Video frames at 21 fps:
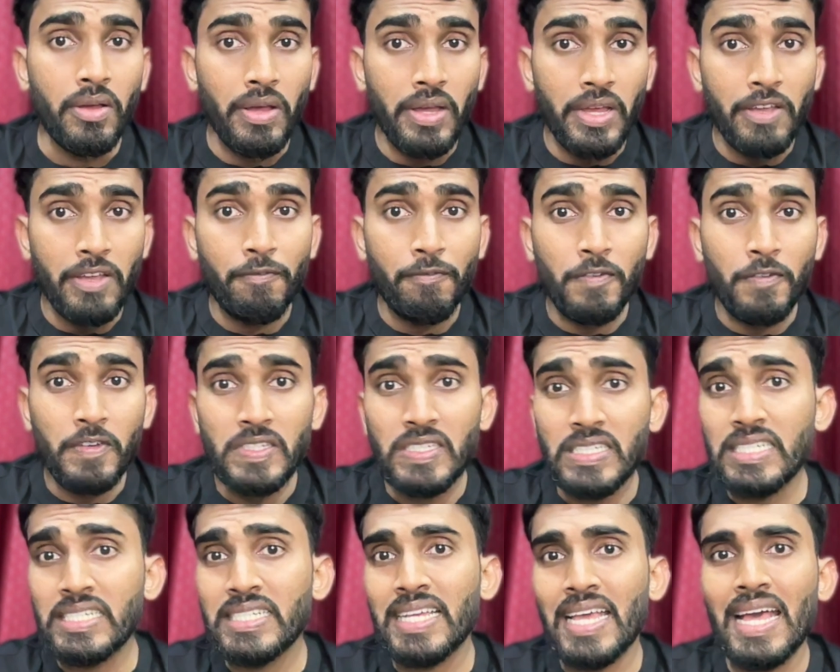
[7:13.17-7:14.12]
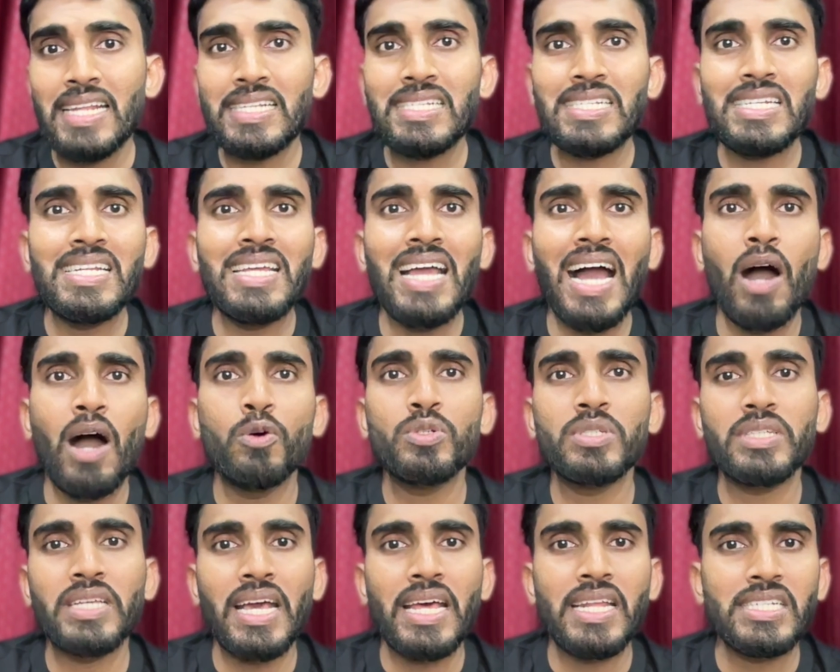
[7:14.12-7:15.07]
If we see scarcely, how
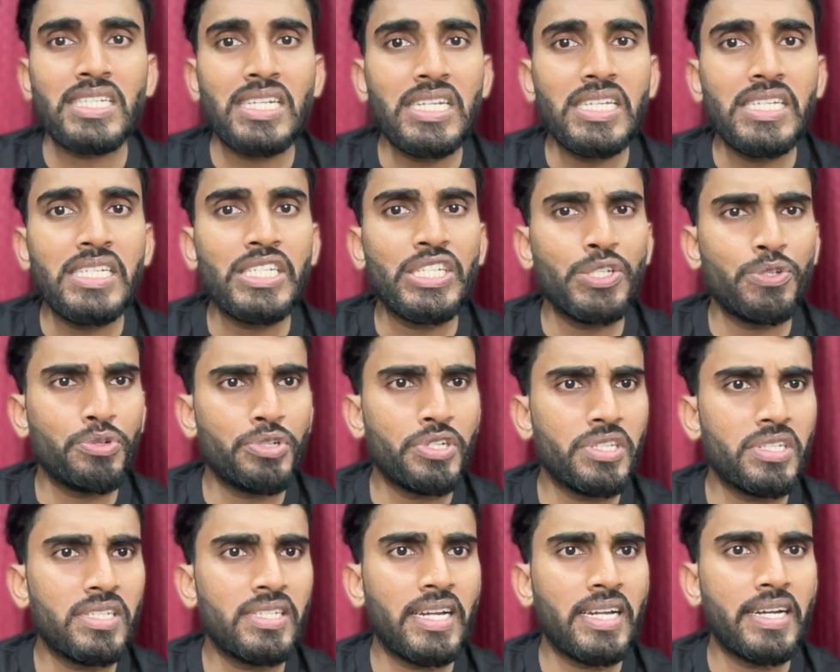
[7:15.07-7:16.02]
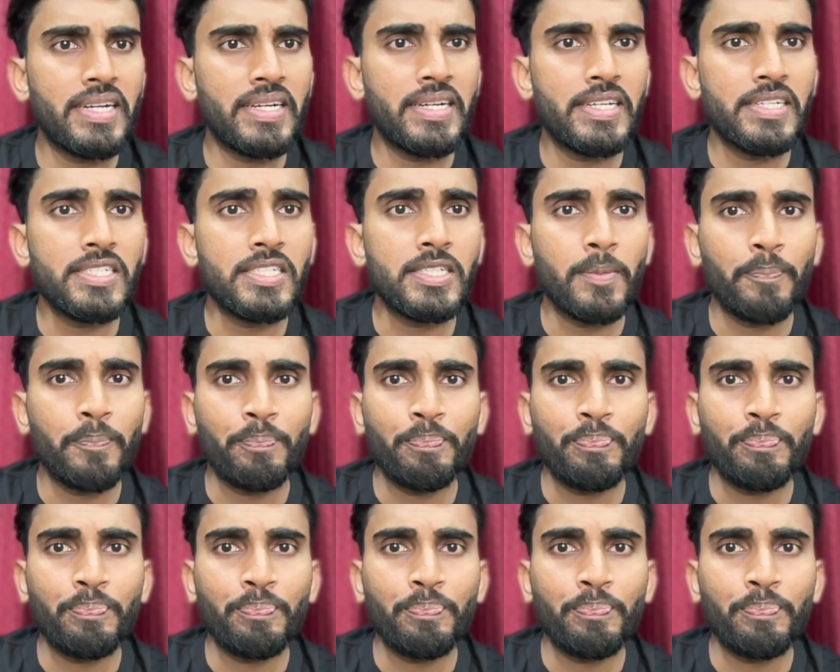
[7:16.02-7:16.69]
scarcely is used in the sentence?